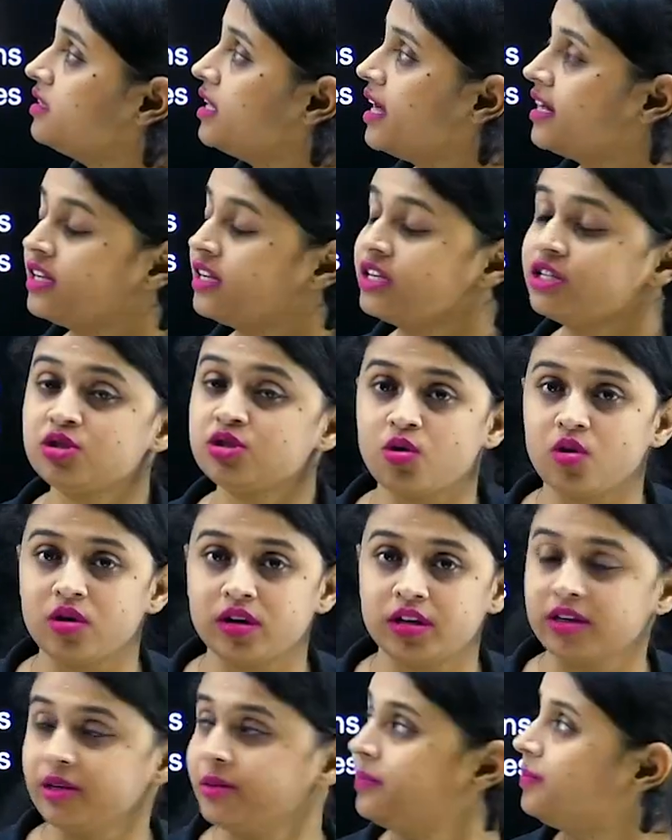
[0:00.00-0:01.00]
and his
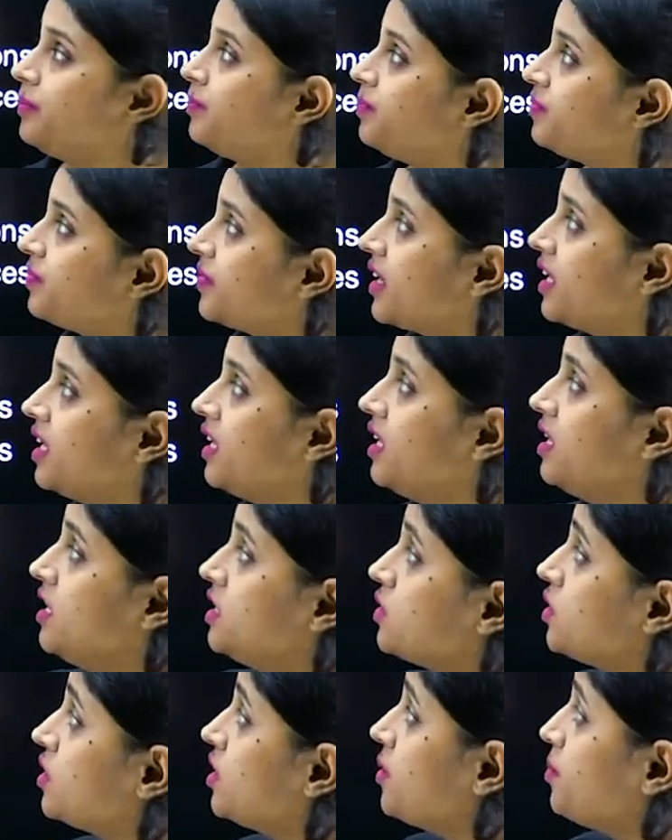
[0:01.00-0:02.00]
daughter?
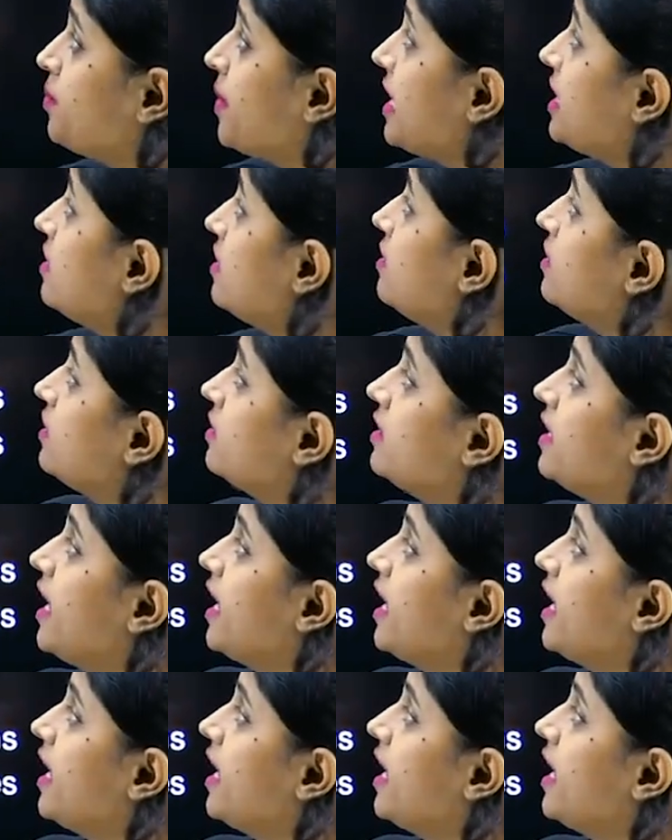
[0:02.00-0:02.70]
So the peddler